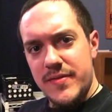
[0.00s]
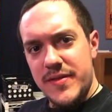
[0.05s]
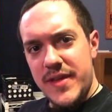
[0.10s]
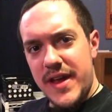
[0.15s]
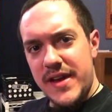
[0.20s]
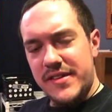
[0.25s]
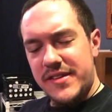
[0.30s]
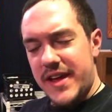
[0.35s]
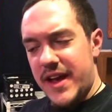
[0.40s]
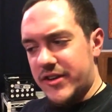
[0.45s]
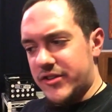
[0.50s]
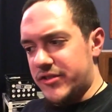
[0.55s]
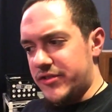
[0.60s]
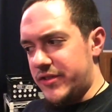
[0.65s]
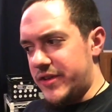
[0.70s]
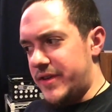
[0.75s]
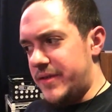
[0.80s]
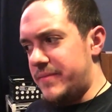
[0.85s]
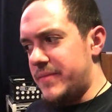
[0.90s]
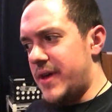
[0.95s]
that is
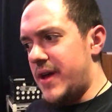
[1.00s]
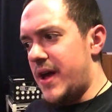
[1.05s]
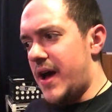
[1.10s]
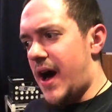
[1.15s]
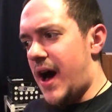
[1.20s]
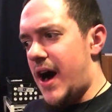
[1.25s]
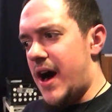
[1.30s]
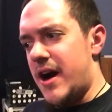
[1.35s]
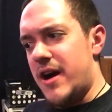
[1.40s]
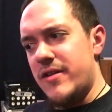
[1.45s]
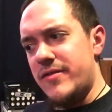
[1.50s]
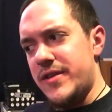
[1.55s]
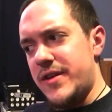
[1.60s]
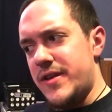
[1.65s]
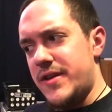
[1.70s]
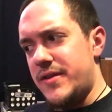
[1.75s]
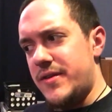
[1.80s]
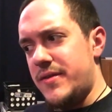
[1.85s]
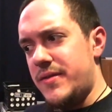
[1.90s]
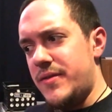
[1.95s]
actually higher
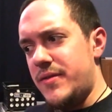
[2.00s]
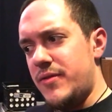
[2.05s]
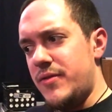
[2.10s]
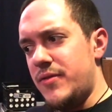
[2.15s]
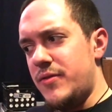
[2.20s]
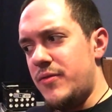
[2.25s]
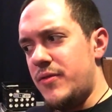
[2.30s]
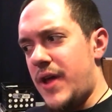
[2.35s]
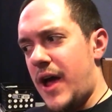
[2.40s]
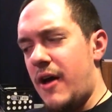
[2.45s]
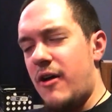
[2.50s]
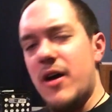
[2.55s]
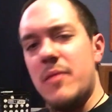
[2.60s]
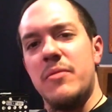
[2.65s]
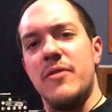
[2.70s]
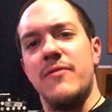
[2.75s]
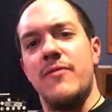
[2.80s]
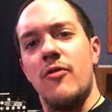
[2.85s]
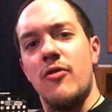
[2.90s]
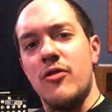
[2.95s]
than how I'm
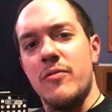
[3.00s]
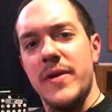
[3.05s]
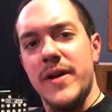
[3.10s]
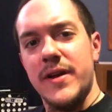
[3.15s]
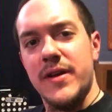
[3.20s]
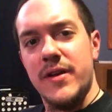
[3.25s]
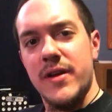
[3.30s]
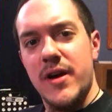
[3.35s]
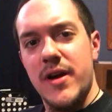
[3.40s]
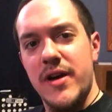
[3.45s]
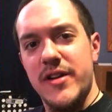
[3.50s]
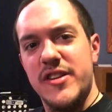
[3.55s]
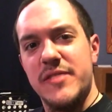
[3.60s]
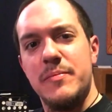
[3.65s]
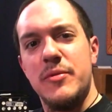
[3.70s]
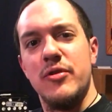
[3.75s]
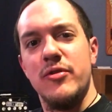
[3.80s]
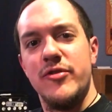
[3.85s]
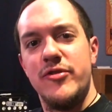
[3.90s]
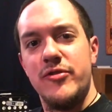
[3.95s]
performing
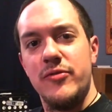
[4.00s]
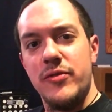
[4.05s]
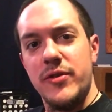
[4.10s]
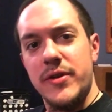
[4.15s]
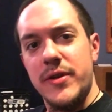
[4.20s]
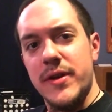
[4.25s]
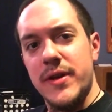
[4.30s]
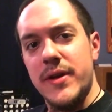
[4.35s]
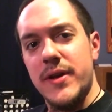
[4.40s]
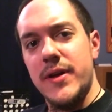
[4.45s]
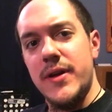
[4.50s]
spiritually